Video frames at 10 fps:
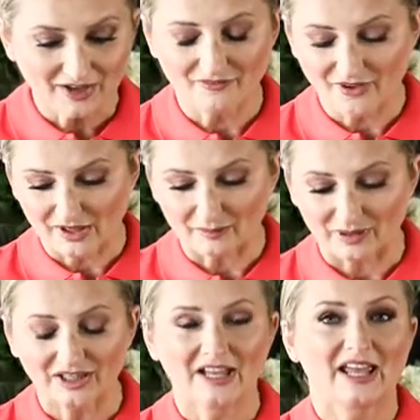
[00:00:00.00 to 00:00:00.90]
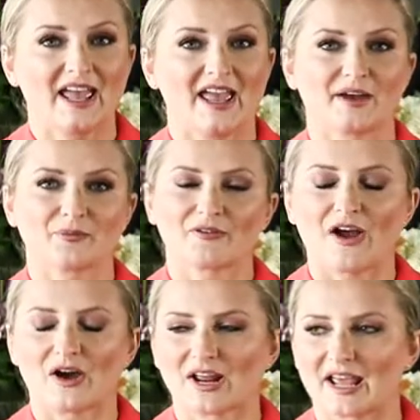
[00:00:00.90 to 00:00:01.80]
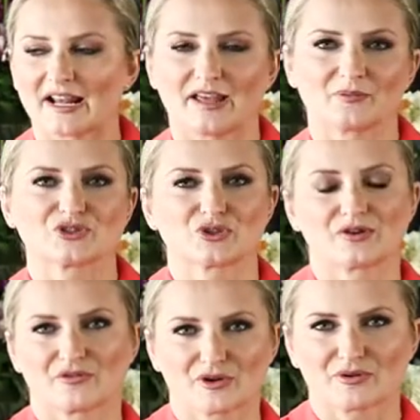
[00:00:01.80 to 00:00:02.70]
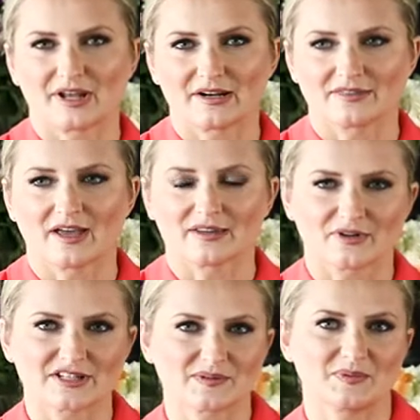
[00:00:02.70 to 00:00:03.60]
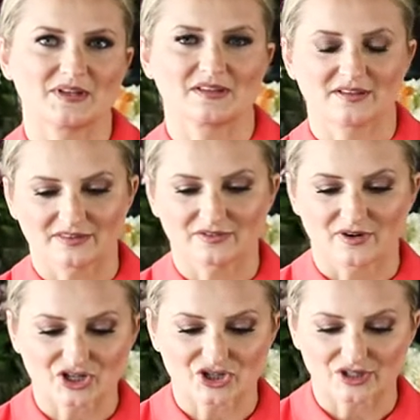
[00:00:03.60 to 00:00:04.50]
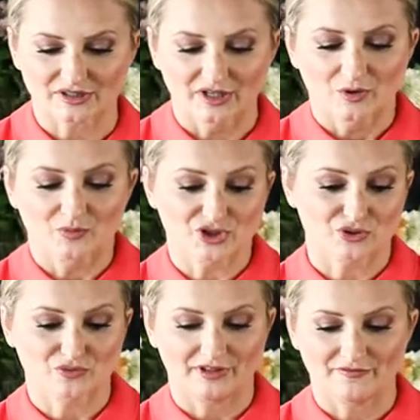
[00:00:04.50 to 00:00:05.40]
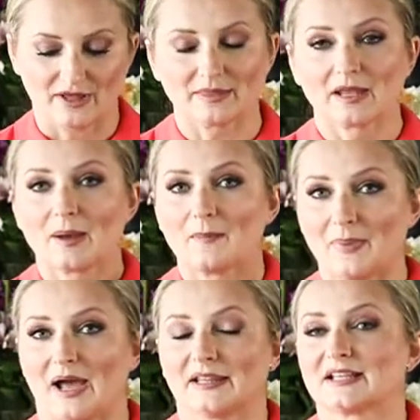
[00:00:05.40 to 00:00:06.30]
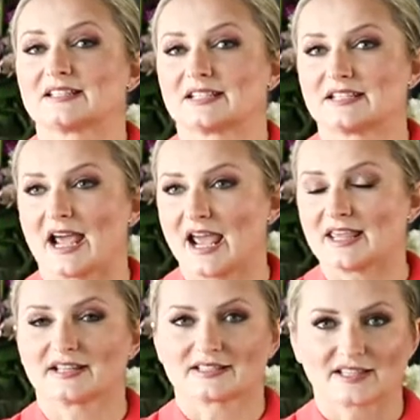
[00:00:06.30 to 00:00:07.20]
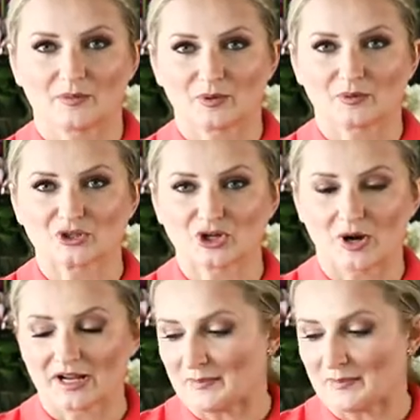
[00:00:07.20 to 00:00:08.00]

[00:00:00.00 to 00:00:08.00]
available, and we found it and we sort of recreated that recipe at the restaurant, which is really fun. But today, that's not what we're talking